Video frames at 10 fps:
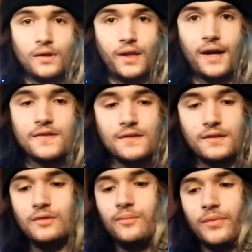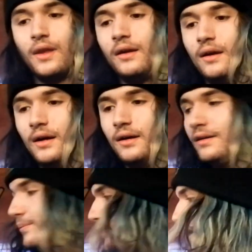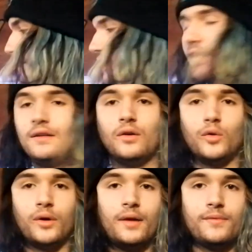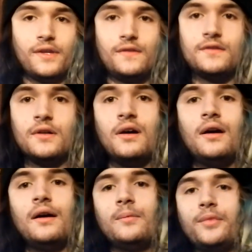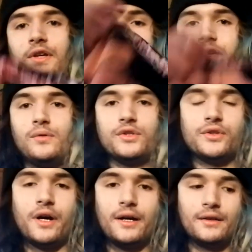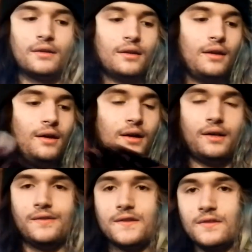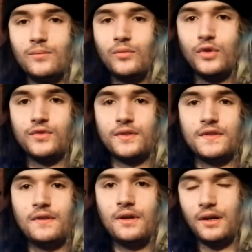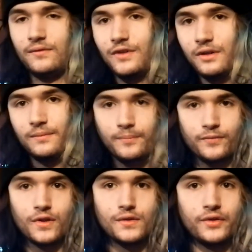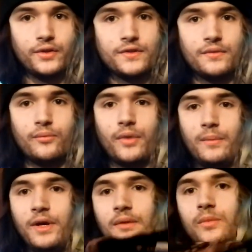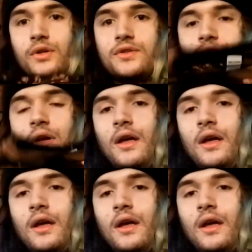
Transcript: Lastly, I actually had to go grab these because they were drying. This is the most recent thing I've done. So I took some of my band merch